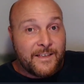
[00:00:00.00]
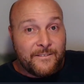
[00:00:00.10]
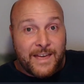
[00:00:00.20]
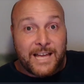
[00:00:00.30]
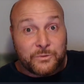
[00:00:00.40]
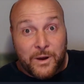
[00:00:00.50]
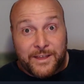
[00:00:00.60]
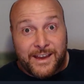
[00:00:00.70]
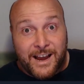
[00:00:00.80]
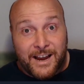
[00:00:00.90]
That's why
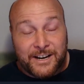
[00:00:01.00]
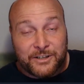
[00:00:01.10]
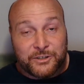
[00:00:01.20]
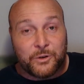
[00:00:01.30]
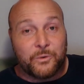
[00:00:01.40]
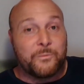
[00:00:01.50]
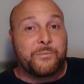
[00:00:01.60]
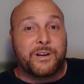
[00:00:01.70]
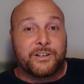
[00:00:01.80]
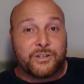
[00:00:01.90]
they hired you,
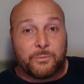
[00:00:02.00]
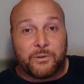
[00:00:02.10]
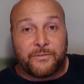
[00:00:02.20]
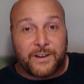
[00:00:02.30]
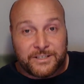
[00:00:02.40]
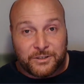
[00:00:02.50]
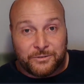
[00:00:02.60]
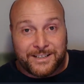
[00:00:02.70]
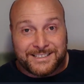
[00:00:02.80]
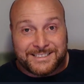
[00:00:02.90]
because you're a professional
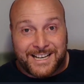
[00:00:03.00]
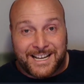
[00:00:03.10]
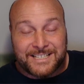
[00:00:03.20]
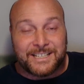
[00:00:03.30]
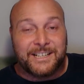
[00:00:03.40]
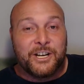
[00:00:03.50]
real estate agent.